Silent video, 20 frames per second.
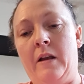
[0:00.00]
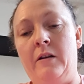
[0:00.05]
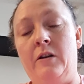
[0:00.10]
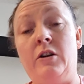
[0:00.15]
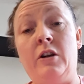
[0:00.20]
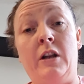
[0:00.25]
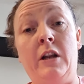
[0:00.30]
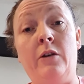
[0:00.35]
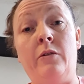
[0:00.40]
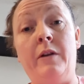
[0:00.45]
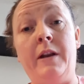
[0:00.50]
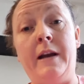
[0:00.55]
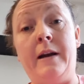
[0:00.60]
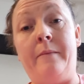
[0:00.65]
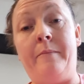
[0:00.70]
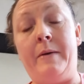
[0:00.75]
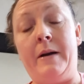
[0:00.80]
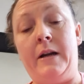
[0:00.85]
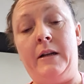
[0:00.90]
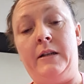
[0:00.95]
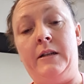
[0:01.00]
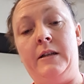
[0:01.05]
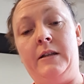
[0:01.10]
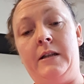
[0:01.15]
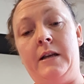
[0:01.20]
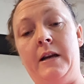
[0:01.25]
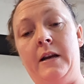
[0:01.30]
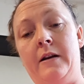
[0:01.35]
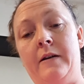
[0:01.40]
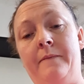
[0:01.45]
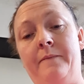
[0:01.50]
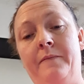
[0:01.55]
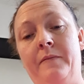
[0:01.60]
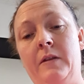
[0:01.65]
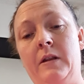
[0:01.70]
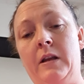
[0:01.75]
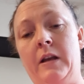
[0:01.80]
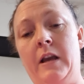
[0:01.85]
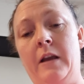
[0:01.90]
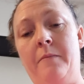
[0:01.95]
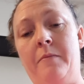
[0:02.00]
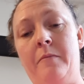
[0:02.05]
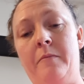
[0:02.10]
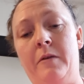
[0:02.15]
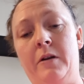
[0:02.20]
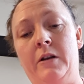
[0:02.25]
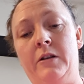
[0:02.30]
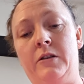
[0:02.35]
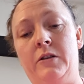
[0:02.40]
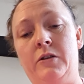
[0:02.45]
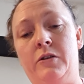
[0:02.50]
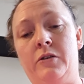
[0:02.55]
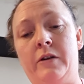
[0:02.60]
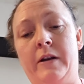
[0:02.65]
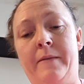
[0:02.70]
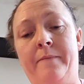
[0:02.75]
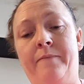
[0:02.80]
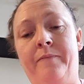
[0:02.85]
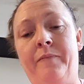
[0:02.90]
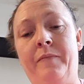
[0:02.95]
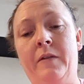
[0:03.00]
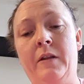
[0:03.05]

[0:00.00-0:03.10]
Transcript: Good little nail patches they are. Keep them nice and trim